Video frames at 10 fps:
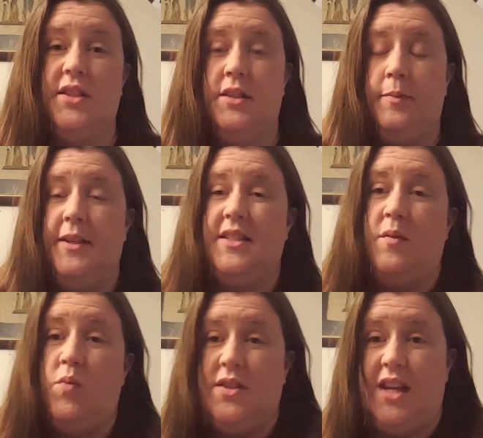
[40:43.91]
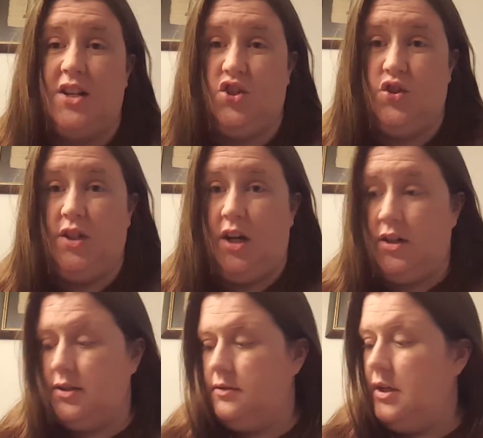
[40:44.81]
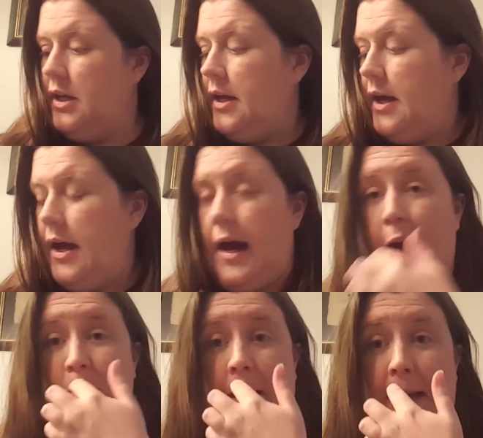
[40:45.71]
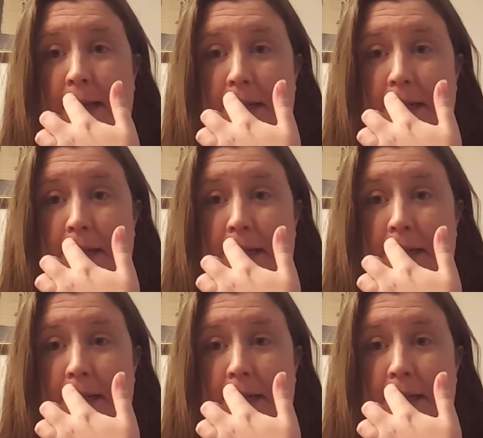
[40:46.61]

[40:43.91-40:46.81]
to be someone's extra yarn. I'm